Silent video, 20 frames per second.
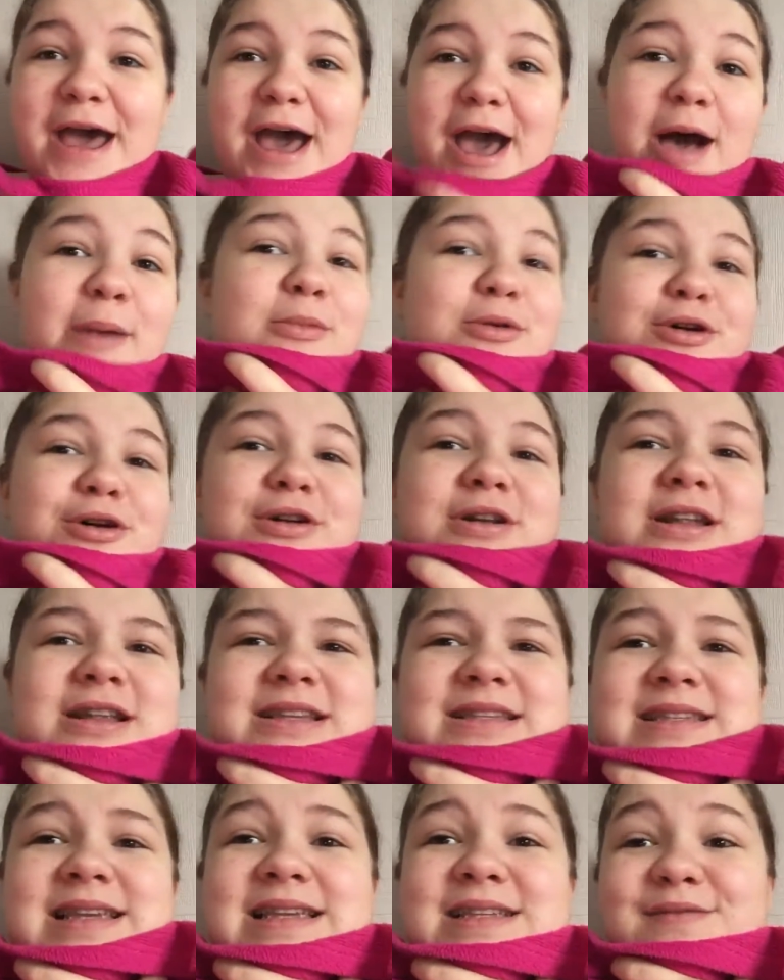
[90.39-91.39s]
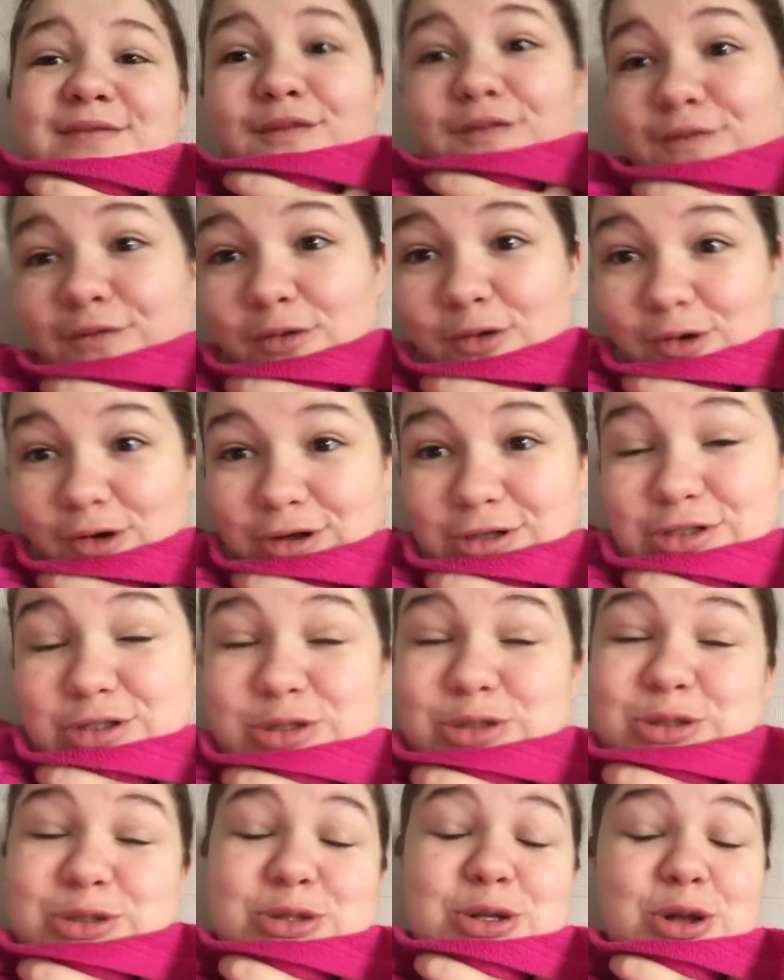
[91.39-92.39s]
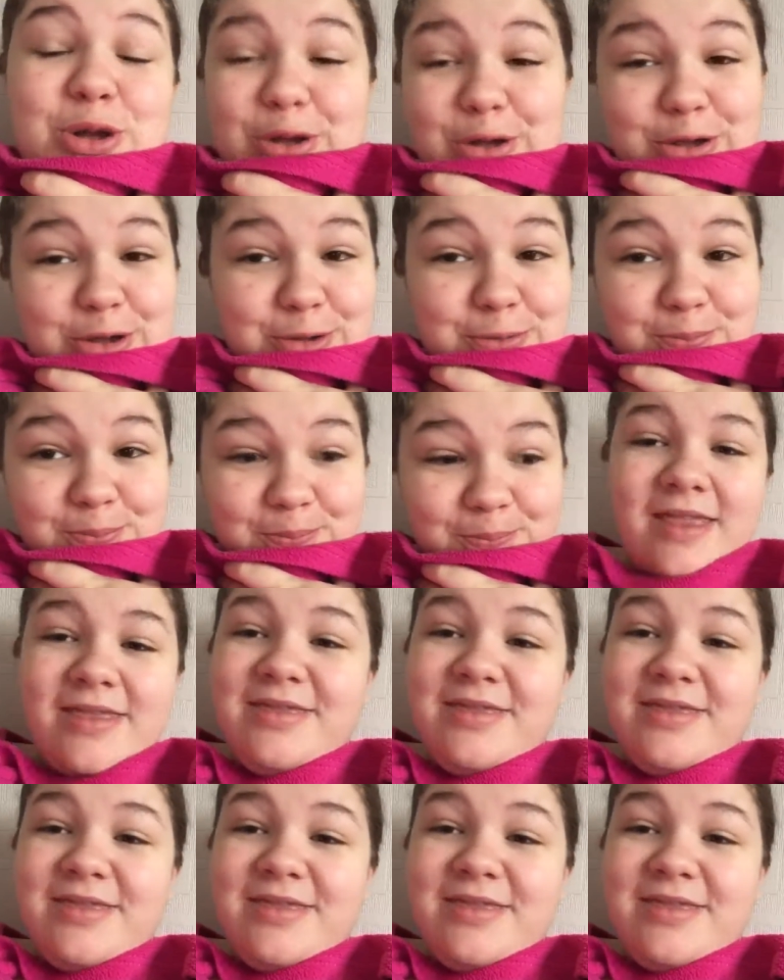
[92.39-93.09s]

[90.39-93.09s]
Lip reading: I'm on season 4. So,